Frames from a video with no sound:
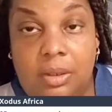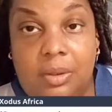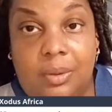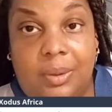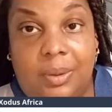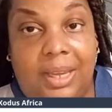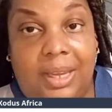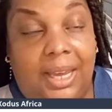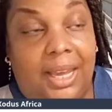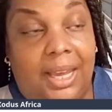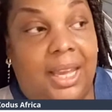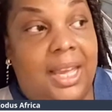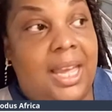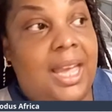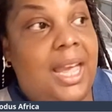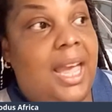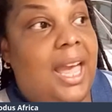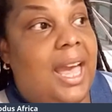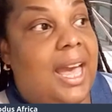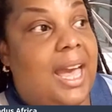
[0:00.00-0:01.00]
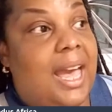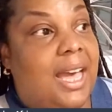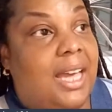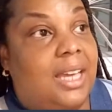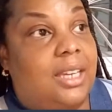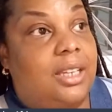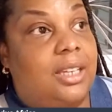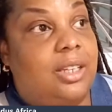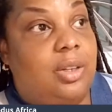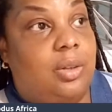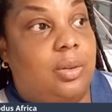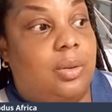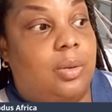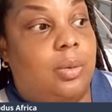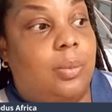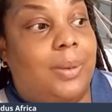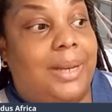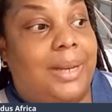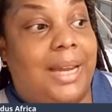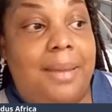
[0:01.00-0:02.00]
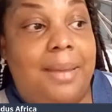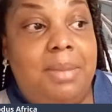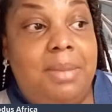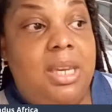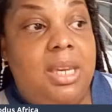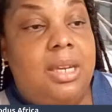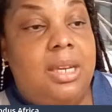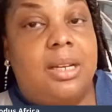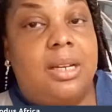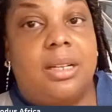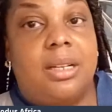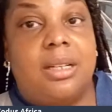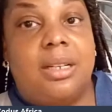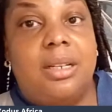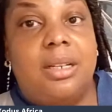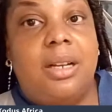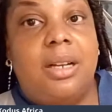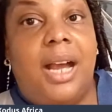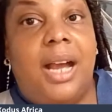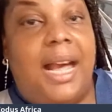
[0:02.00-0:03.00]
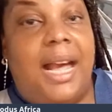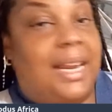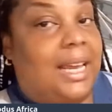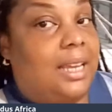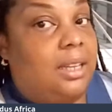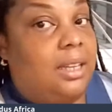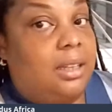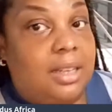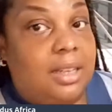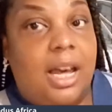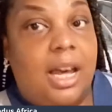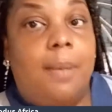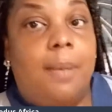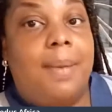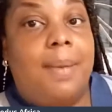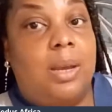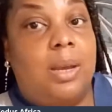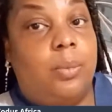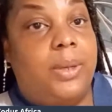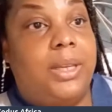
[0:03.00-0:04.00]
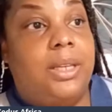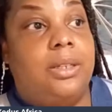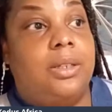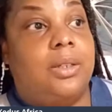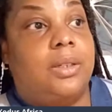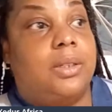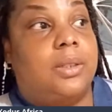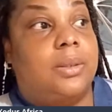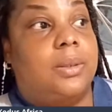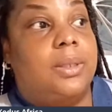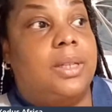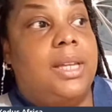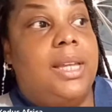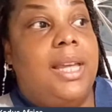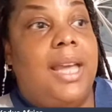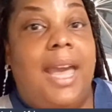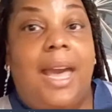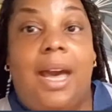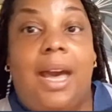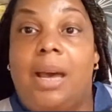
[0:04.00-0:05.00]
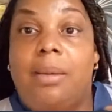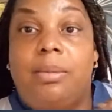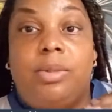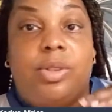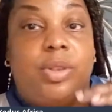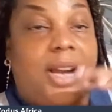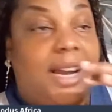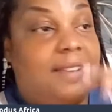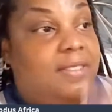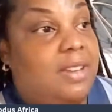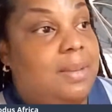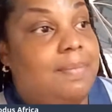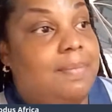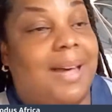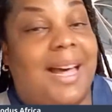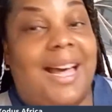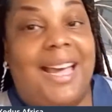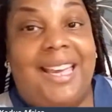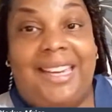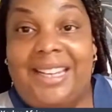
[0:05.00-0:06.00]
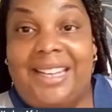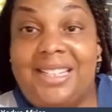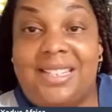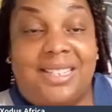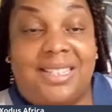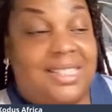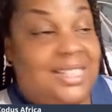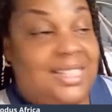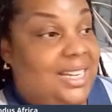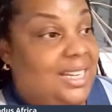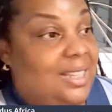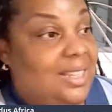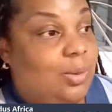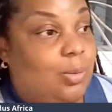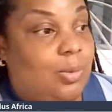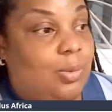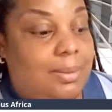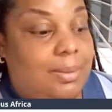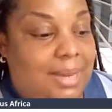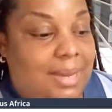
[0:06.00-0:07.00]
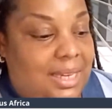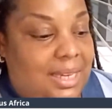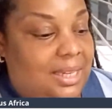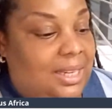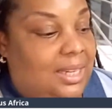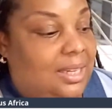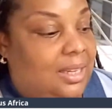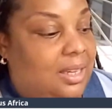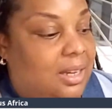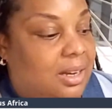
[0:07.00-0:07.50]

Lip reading: okay? And, when I'm here and I look out my window, I'm driving by and I see the women and